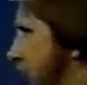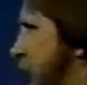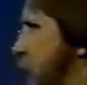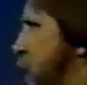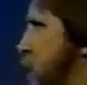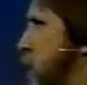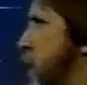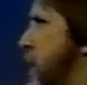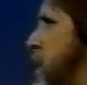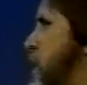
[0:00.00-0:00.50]

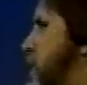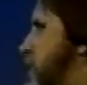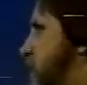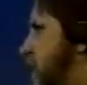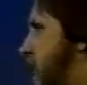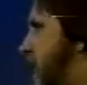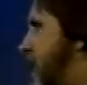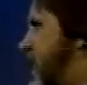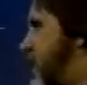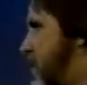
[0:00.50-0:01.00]
actually
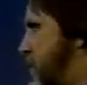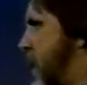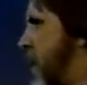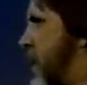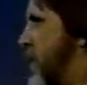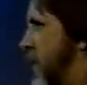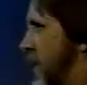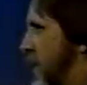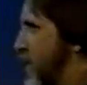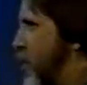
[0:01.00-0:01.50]
discuss
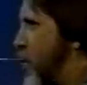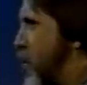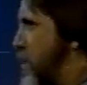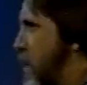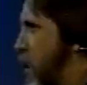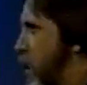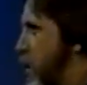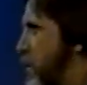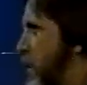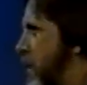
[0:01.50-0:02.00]
method for a
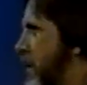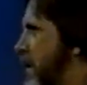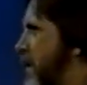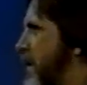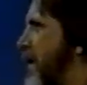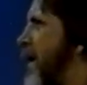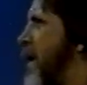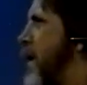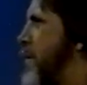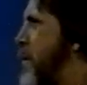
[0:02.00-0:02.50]
moment,
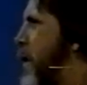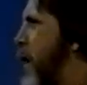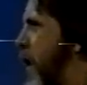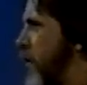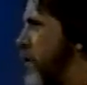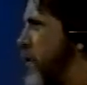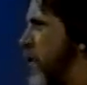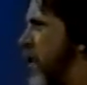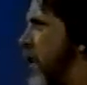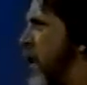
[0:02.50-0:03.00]

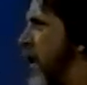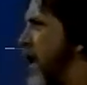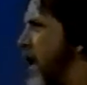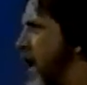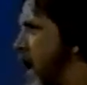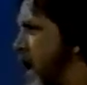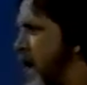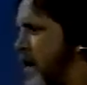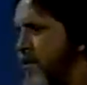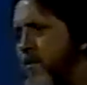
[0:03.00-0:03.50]
because
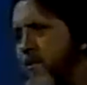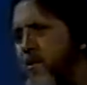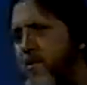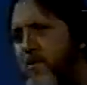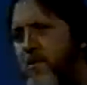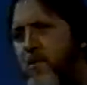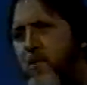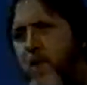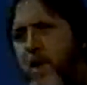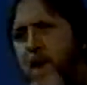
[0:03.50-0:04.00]

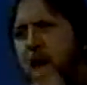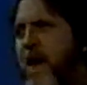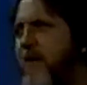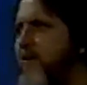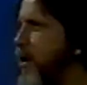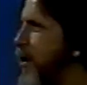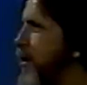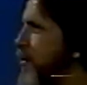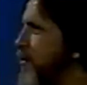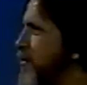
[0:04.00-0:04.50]
we
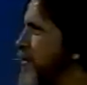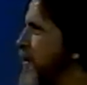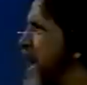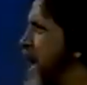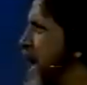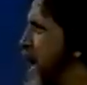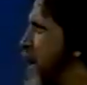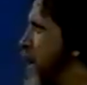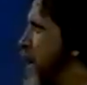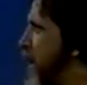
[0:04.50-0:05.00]
have
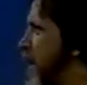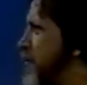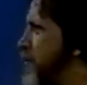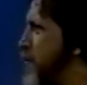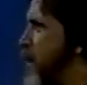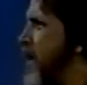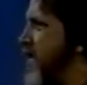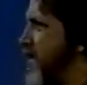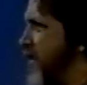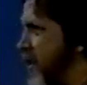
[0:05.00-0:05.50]
now a
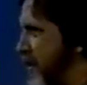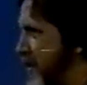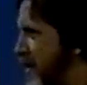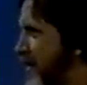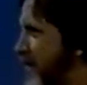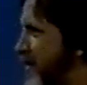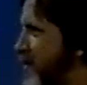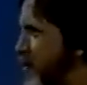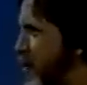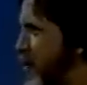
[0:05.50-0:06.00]

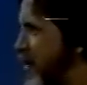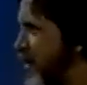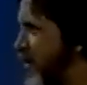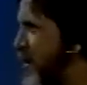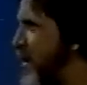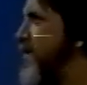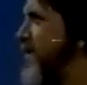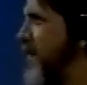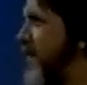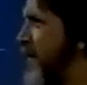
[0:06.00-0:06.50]
precedent for
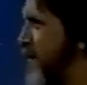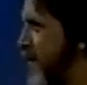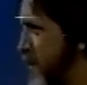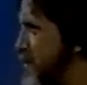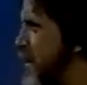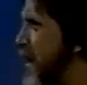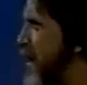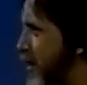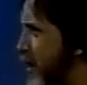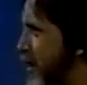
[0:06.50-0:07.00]
discussing the
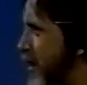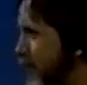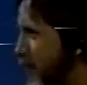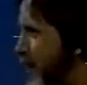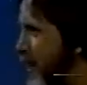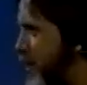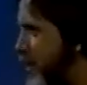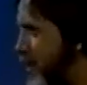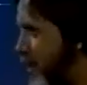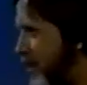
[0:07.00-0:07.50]
method of
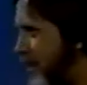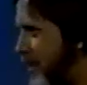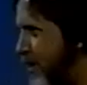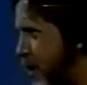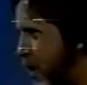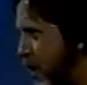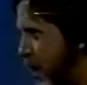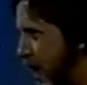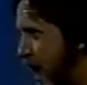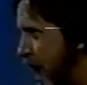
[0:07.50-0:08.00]
Nietzsche and the
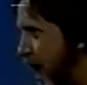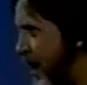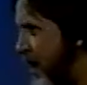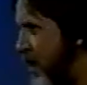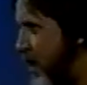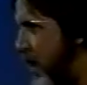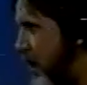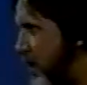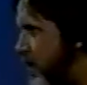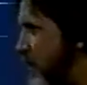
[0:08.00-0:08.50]

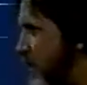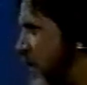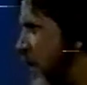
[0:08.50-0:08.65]
genealogy.